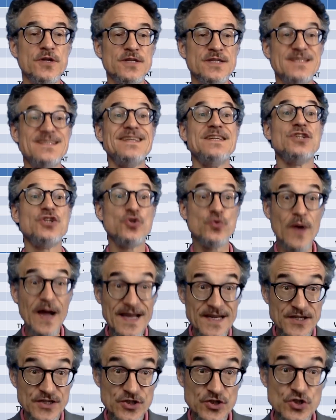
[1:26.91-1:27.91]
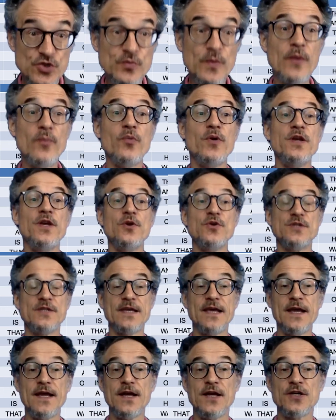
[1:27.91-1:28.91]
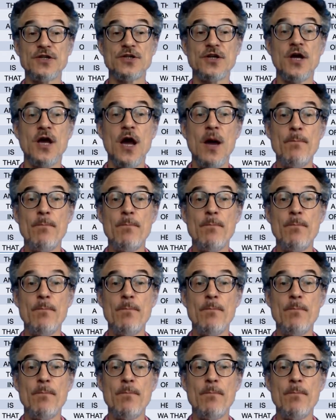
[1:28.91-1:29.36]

situations when we're using English,